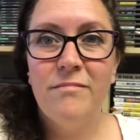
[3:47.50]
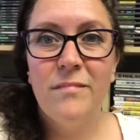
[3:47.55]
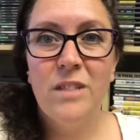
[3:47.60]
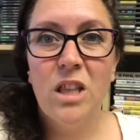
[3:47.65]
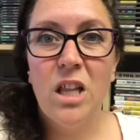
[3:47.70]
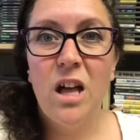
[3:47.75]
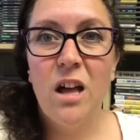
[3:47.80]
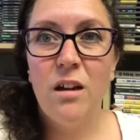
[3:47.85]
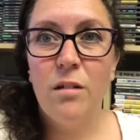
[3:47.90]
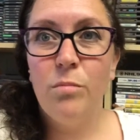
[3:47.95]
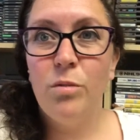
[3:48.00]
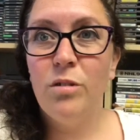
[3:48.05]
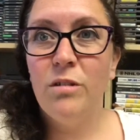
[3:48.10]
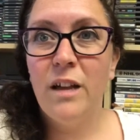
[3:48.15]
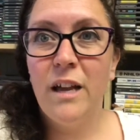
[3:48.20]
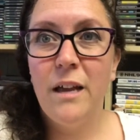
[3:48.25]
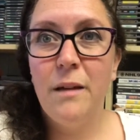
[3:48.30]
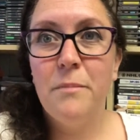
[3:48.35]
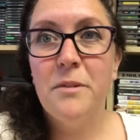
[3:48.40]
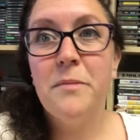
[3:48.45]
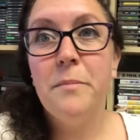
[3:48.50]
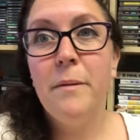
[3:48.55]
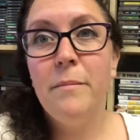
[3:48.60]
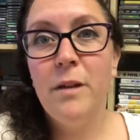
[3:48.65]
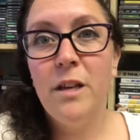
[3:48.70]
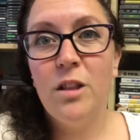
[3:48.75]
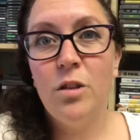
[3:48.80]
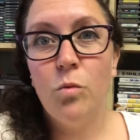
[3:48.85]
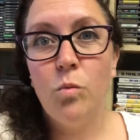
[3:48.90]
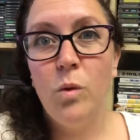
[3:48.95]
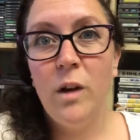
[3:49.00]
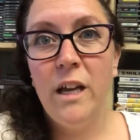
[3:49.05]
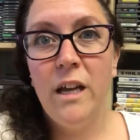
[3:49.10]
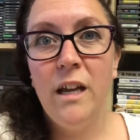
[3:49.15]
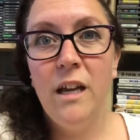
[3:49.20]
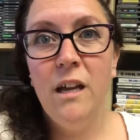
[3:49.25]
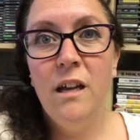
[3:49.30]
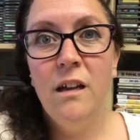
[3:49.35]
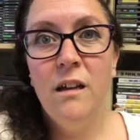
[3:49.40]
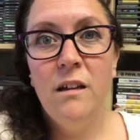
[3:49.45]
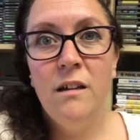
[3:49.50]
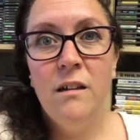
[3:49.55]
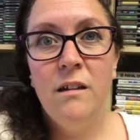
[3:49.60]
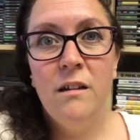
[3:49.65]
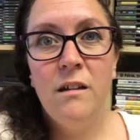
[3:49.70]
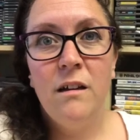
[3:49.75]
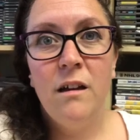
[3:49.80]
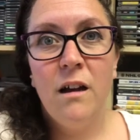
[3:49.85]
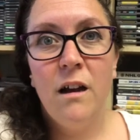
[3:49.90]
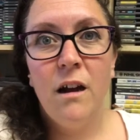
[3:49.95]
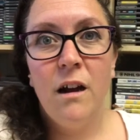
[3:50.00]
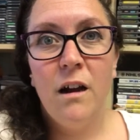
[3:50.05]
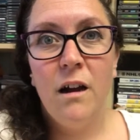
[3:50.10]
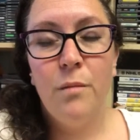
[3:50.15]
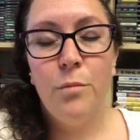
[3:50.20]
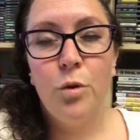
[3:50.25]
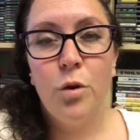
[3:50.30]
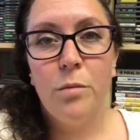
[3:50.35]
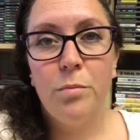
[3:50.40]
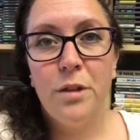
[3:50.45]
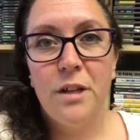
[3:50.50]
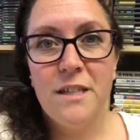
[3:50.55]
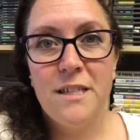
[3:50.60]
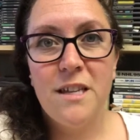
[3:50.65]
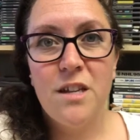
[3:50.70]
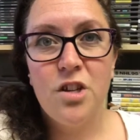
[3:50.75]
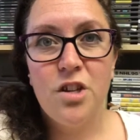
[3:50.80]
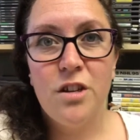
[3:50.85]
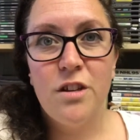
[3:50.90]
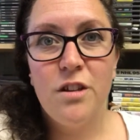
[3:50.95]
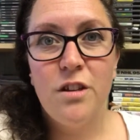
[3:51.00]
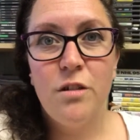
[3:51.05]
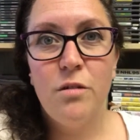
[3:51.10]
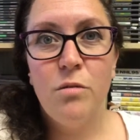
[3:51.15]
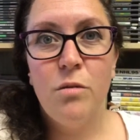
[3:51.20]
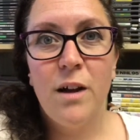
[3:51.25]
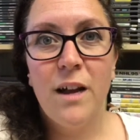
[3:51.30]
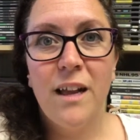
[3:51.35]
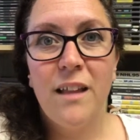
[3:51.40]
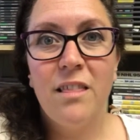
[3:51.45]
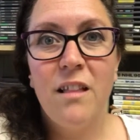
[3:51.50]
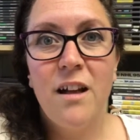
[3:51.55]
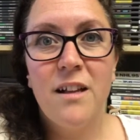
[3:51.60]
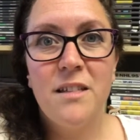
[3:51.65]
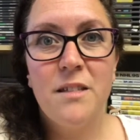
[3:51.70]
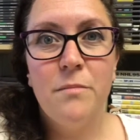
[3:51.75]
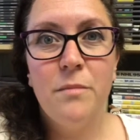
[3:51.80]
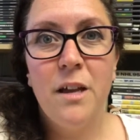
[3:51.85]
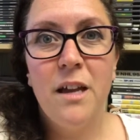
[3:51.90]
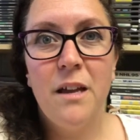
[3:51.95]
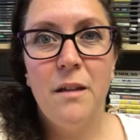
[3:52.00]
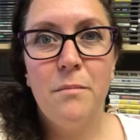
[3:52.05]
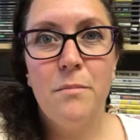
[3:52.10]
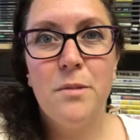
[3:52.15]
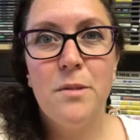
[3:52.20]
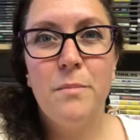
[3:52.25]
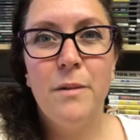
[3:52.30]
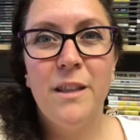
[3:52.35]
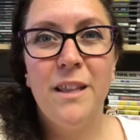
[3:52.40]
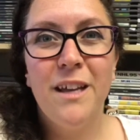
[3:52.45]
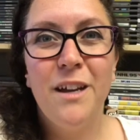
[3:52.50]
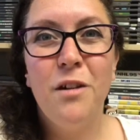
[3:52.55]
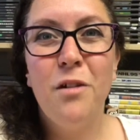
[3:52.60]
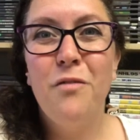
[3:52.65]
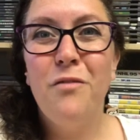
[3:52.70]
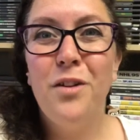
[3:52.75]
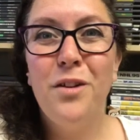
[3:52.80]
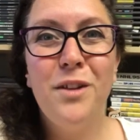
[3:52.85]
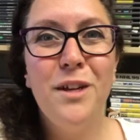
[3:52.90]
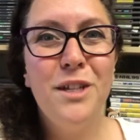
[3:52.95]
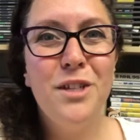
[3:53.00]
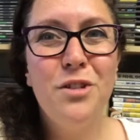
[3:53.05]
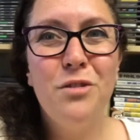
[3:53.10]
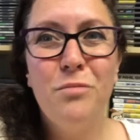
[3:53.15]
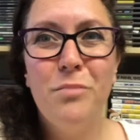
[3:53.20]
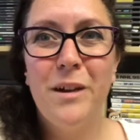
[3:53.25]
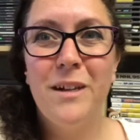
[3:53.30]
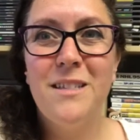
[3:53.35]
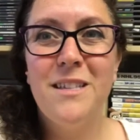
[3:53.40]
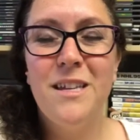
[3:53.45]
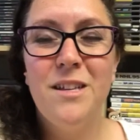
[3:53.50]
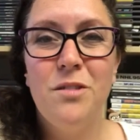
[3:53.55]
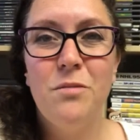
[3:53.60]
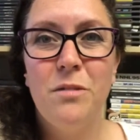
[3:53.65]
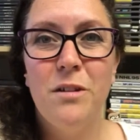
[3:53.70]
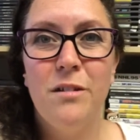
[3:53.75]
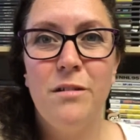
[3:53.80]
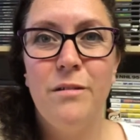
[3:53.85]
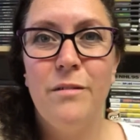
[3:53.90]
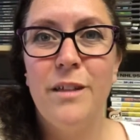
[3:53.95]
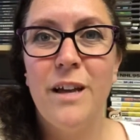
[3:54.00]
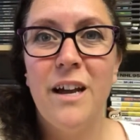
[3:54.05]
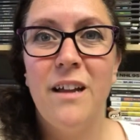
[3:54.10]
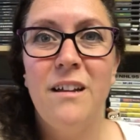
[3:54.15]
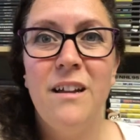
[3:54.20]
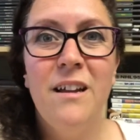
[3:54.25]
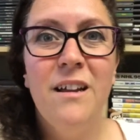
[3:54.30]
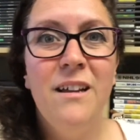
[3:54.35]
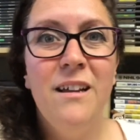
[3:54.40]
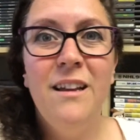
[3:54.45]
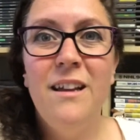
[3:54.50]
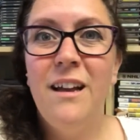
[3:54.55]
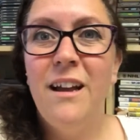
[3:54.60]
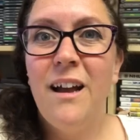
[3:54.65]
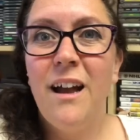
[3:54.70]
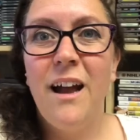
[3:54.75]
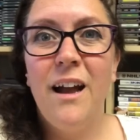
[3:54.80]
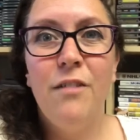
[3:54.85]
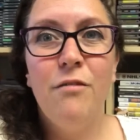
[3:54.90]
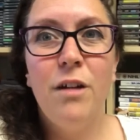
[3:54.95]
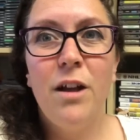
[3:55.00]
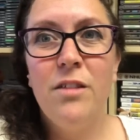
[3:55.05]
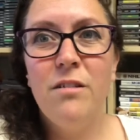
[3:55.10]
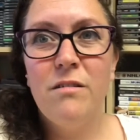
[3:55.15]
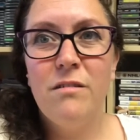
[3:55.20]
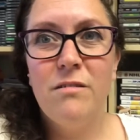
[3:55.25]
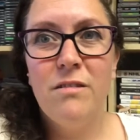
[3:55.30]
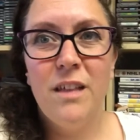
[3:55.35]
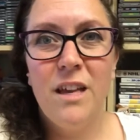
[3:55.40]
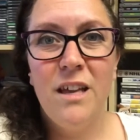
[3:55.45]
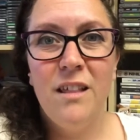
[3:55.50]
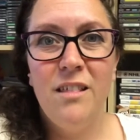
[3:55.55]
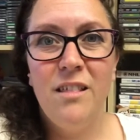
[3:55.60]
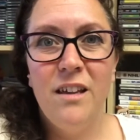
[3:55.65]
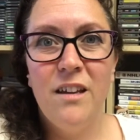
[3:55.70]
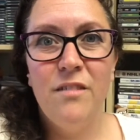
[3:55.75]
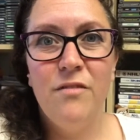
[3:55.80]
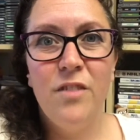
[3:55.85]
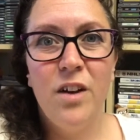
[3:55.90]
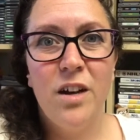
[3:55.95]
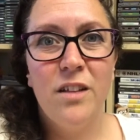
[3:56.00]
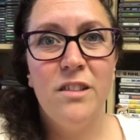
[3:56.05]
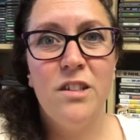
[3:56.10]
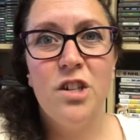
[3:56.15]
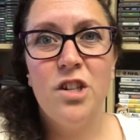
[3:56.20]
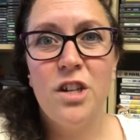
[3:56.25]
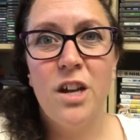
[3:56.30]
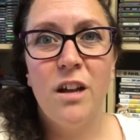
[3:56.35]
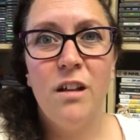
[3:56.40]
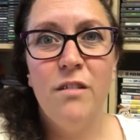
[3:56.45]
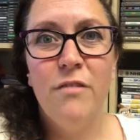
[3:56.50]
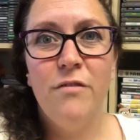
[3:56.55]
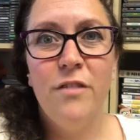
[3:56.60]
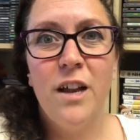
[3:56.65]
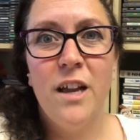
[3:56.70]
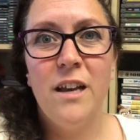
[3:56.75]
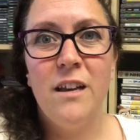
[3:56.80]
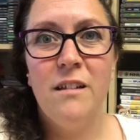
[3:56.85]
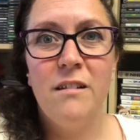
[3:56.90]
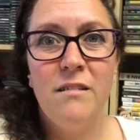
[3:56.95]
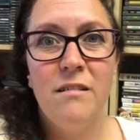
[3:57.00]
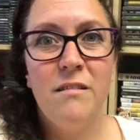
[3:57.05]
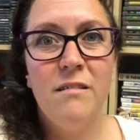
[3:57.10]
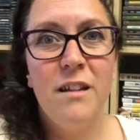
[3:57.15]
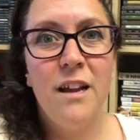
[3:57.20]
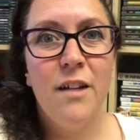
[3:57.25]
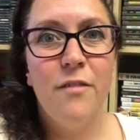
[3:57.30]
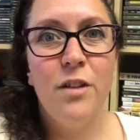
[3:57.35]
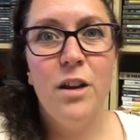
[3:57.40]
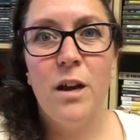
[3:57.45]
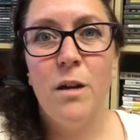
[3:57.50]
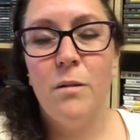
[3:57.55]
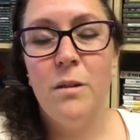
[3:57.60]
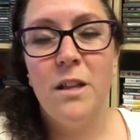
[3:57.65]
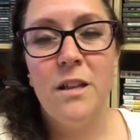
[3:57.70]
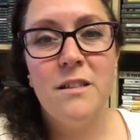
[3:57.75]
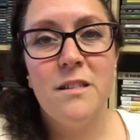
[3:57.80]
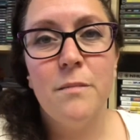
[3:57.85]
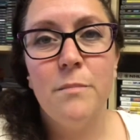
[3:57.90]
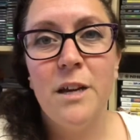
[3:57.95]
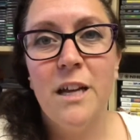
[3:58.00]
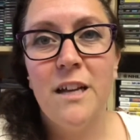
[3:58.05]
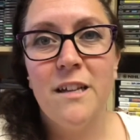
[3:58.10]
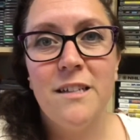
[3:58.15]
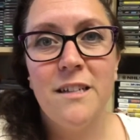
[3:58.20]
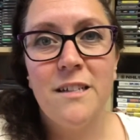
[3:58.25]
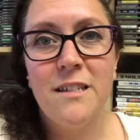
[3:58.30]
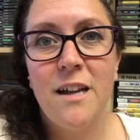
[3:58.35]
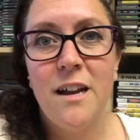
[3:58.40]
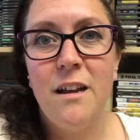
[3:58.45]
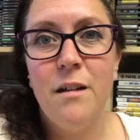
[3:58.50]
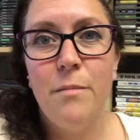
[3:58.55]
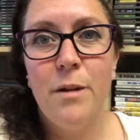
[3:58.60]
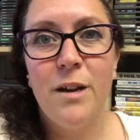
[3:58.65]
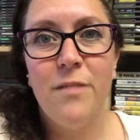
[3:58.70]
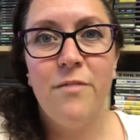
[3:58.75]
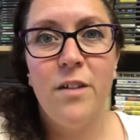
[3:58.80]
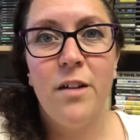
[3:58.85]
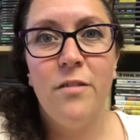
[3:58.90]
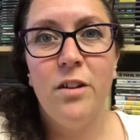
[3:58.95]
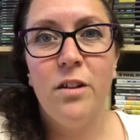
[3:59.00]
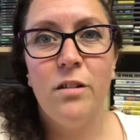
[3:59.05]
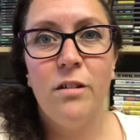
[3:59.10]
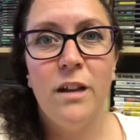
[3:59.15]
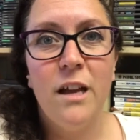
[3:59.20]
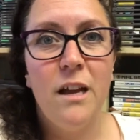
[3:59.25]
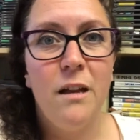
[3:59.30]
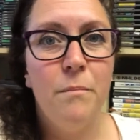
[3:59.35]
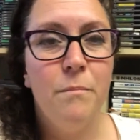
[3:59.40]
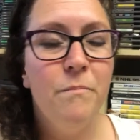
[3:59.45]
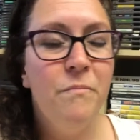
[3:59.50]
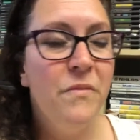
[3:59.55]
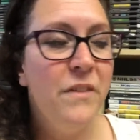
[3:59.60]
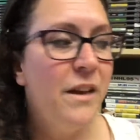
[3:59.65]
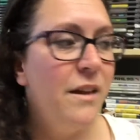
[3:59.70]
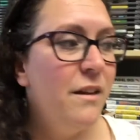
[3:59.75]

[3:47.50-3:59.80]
lottable games, maybe in the Wii or PlayStation 2. I could lot some games, but they go for like $2 each when you do that. I'd rather they live on the shelf and every now and then somebody gets excited about a $5 game.